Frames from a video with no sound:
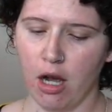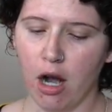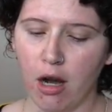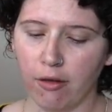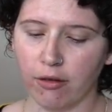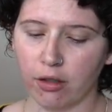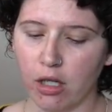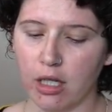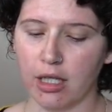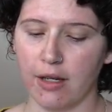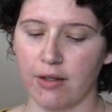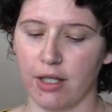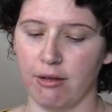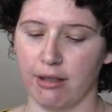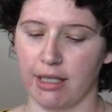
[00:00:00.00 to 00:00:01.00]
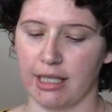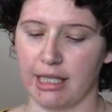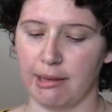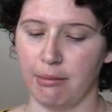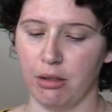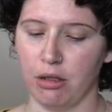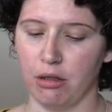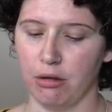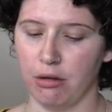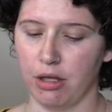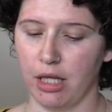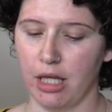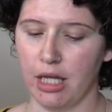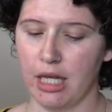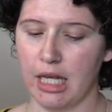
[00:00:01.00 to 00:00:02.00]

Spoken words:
overall gives you a smooth